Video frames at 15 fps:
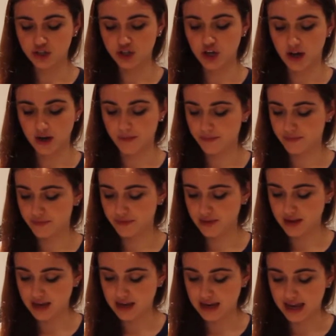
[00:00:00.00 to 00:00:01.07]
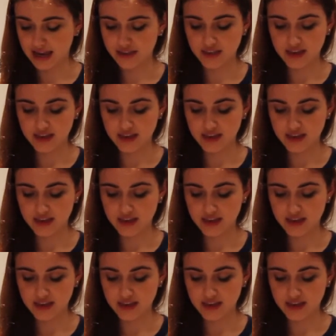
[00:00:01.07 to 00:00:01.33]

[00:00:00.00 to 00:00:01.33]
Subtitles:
the jar, like